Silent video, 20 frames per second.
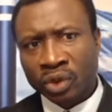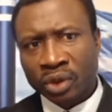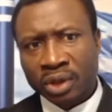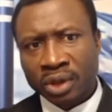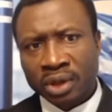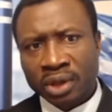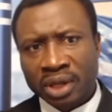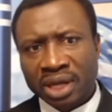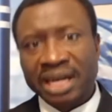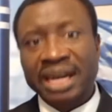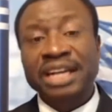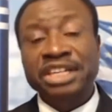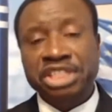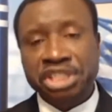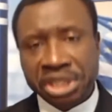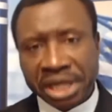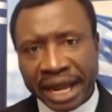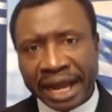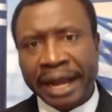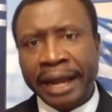It is
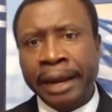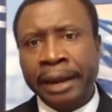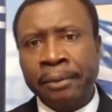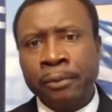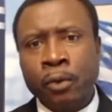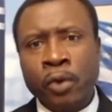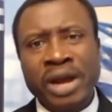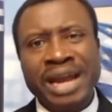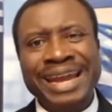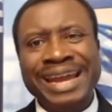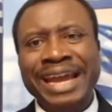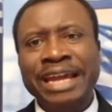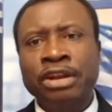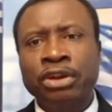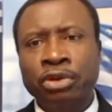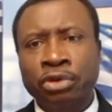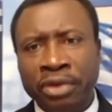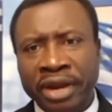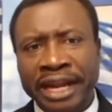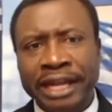time we
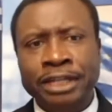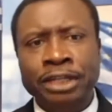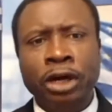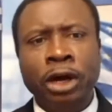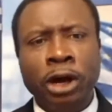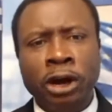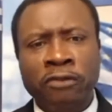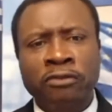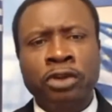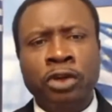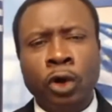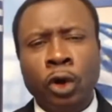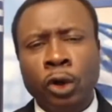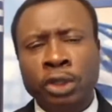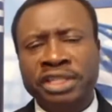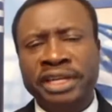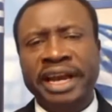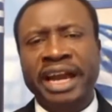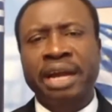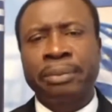get rid of
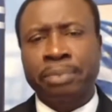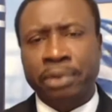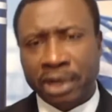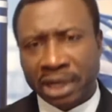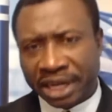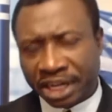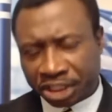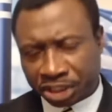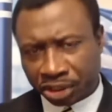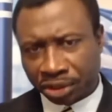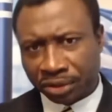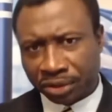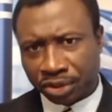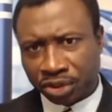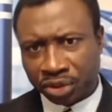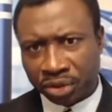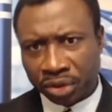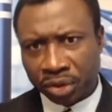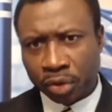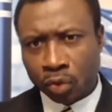those
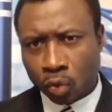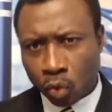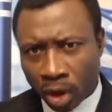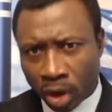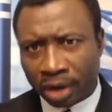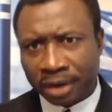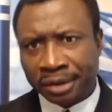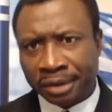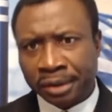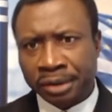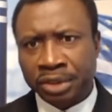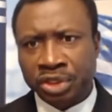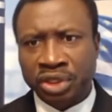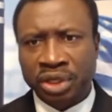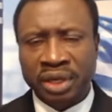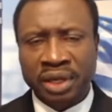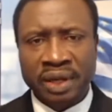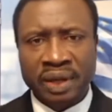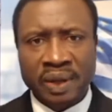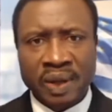appellations
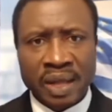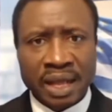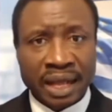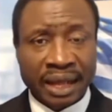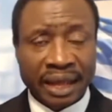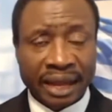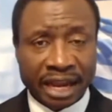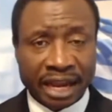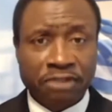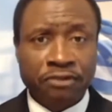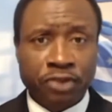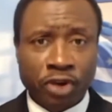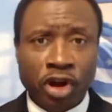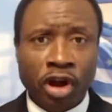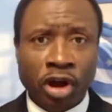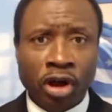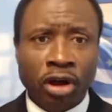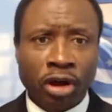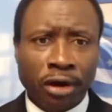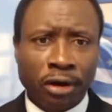once and for
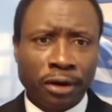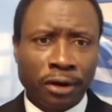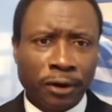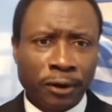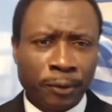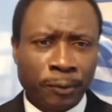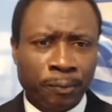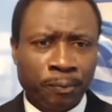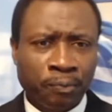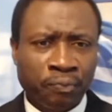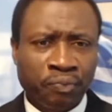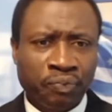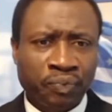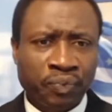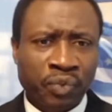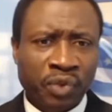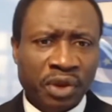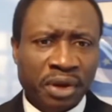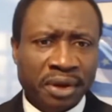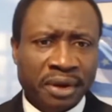all.
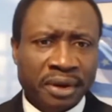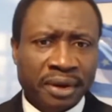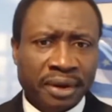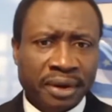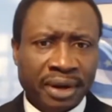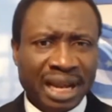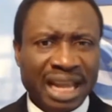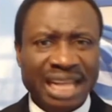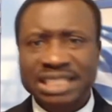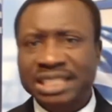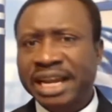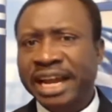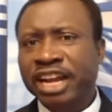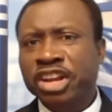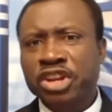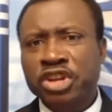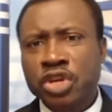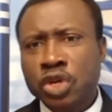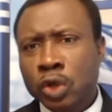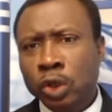Let's get
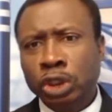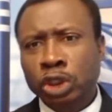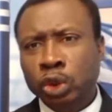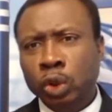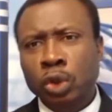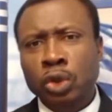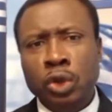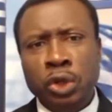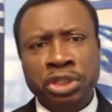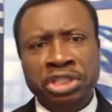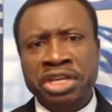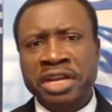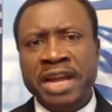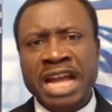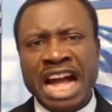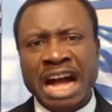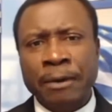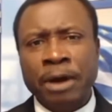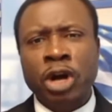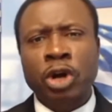used to using
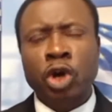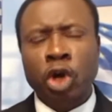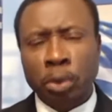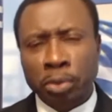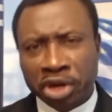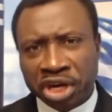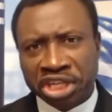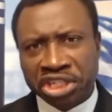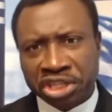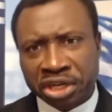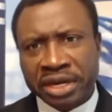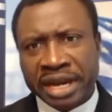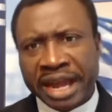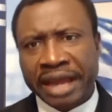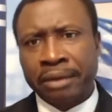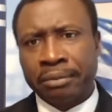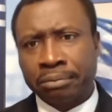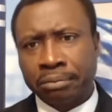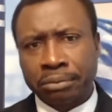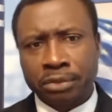our community
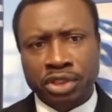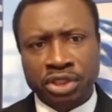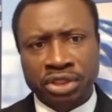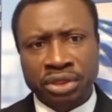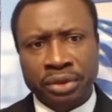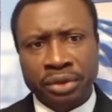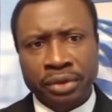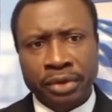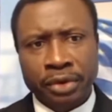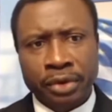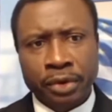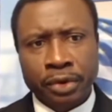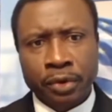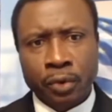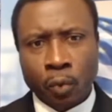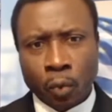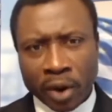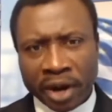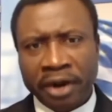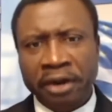names
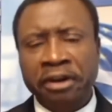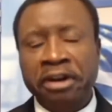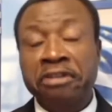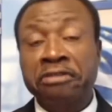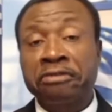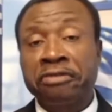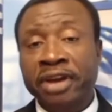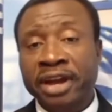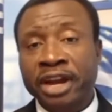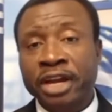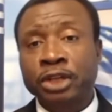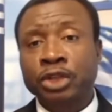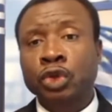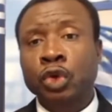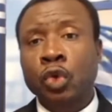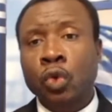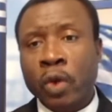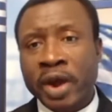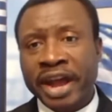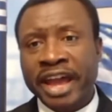when referring to
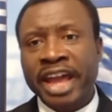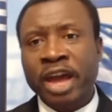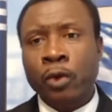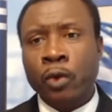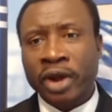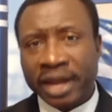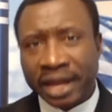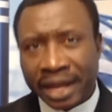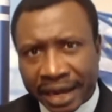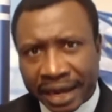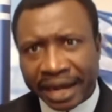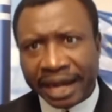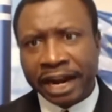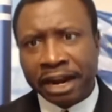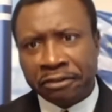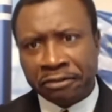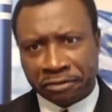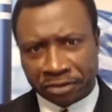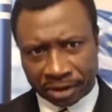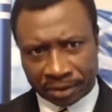where we
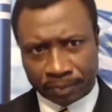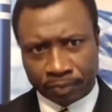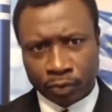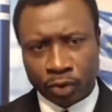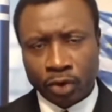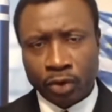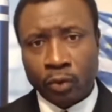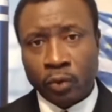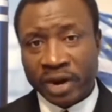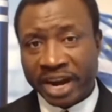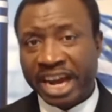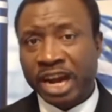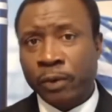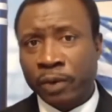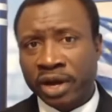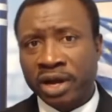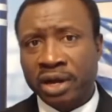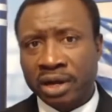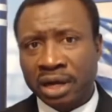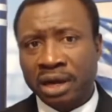hail from, where
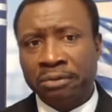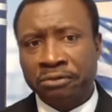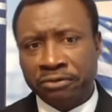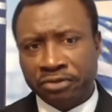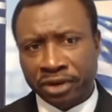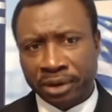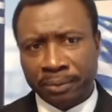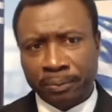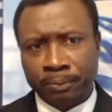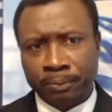we come from.